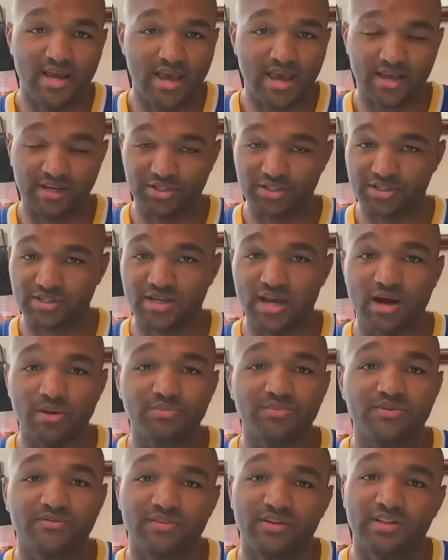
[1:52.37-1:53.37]
and just helped
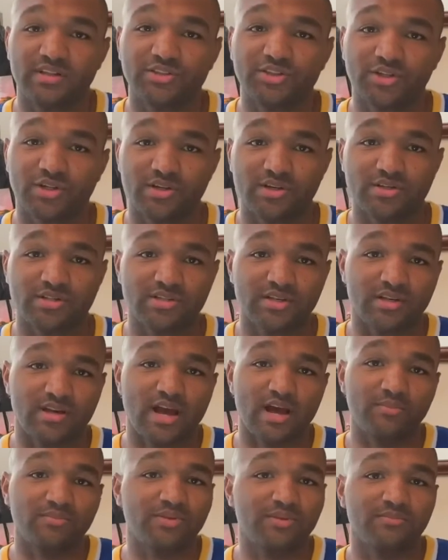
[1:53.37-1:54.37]
the villagers and
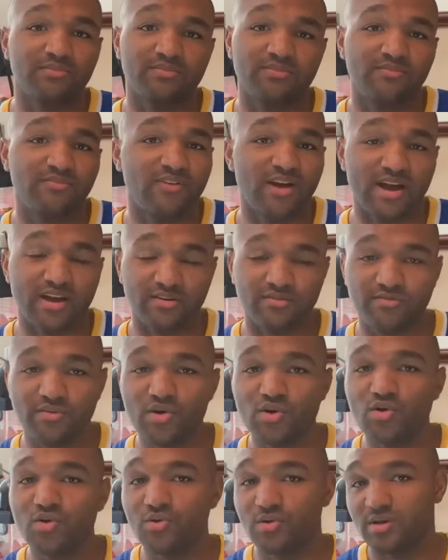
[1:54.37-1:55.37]
helped them find
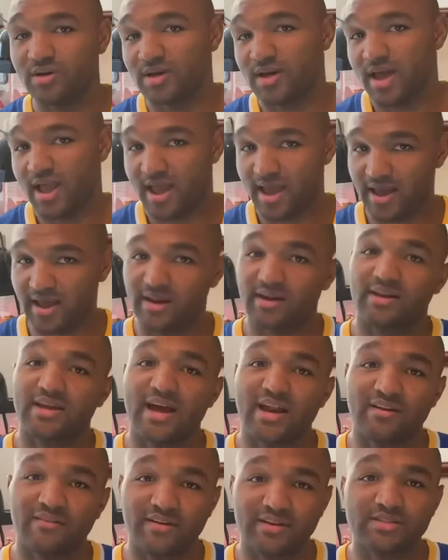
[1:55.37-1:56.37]
food and
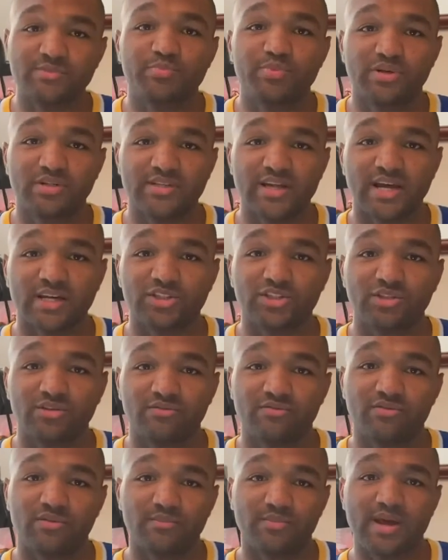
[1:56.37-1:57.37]
kind of as protection
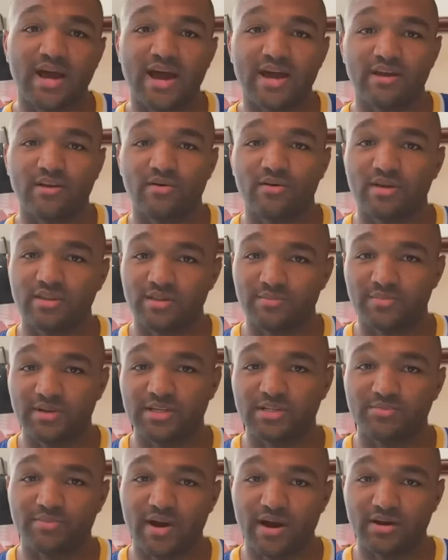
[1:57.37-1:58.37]
from Kaido and the
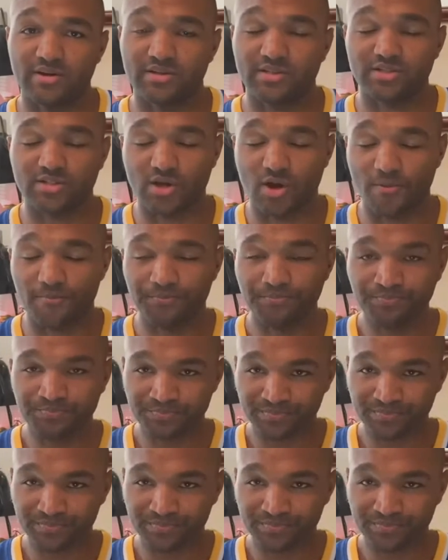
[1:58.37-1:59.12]
Beast Pirates. So